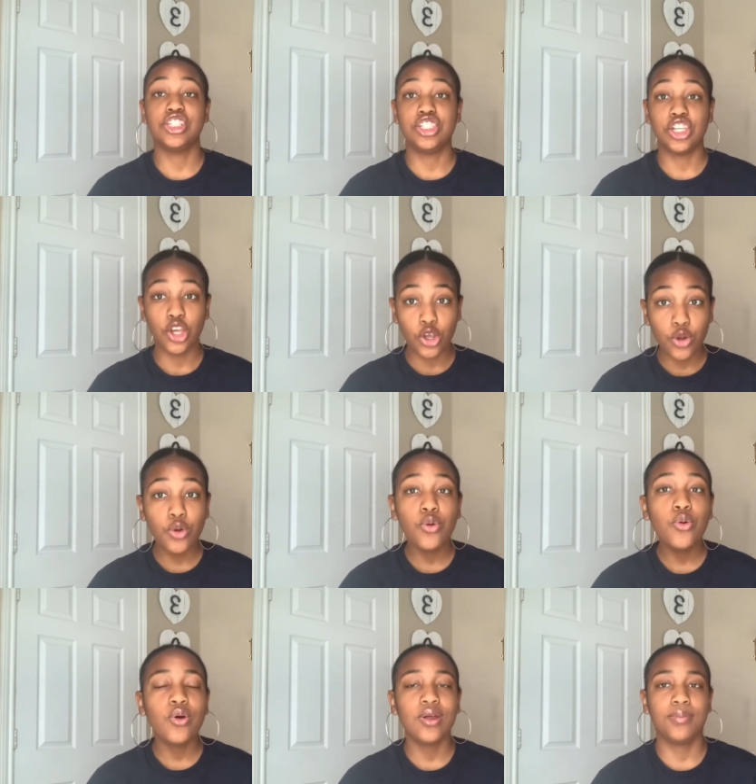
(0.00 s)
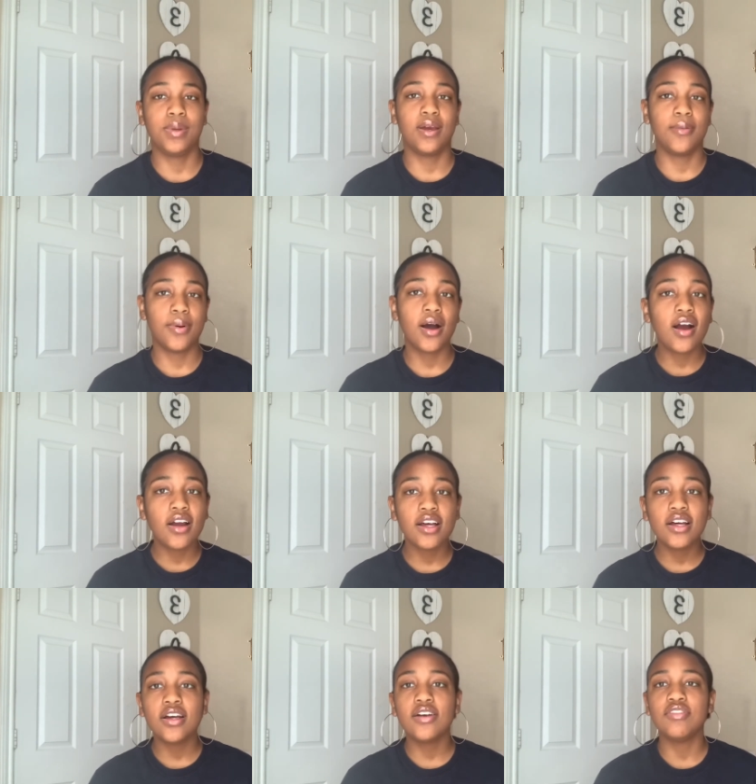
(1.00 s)
do and be a part
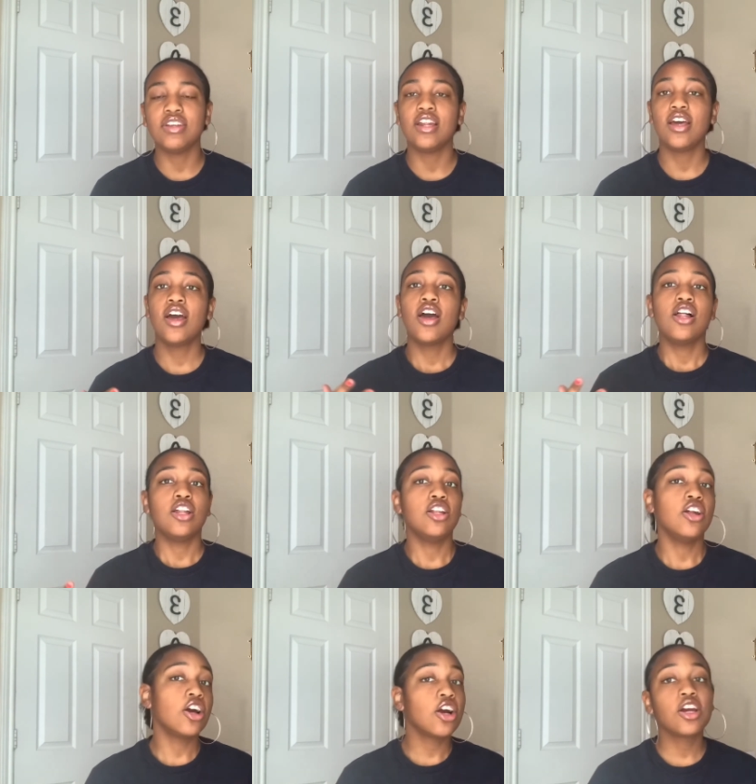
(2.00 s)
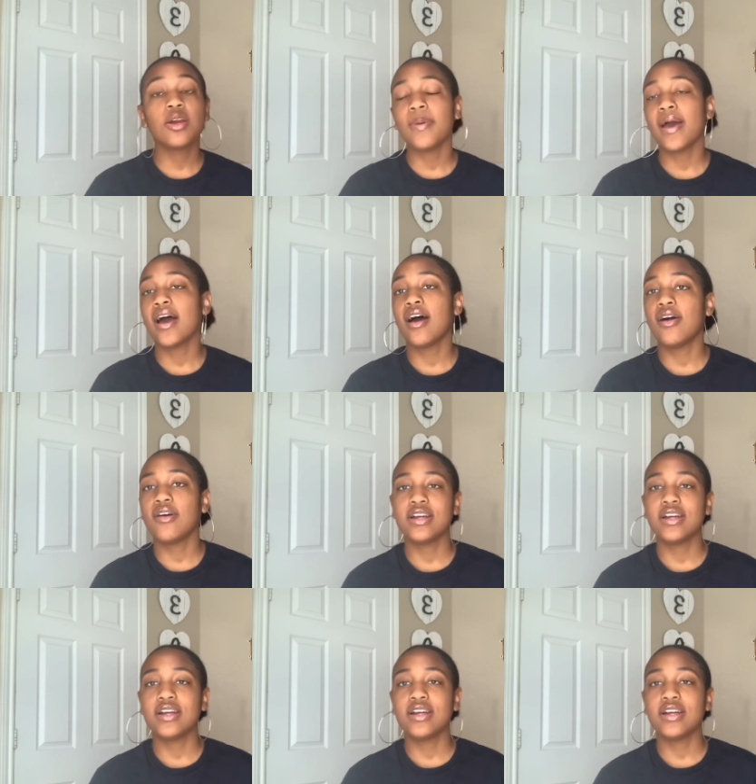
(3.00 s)
of and learn about.